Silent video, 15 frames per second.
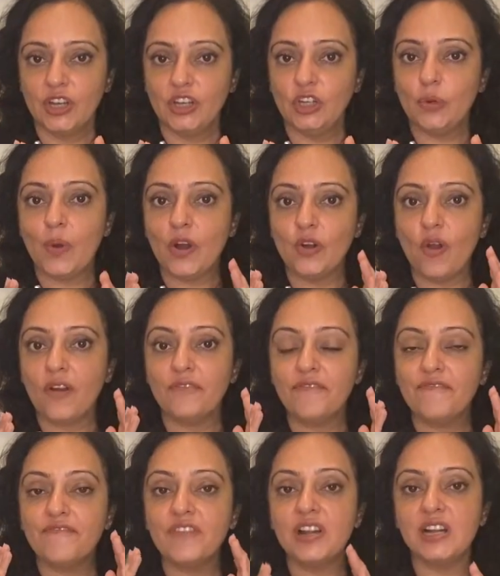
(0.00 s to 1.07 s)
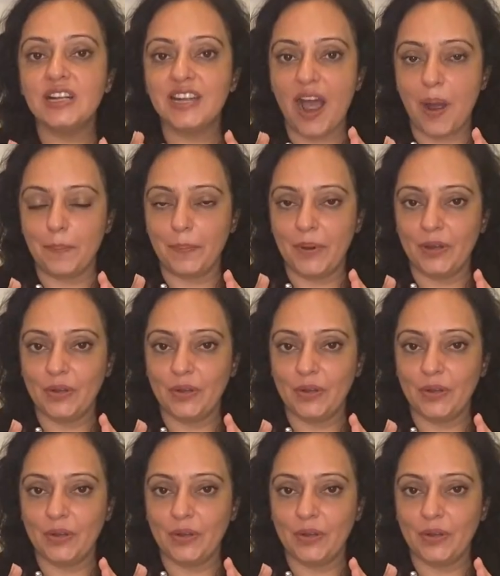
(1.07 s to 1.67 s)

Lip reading: you are not filled up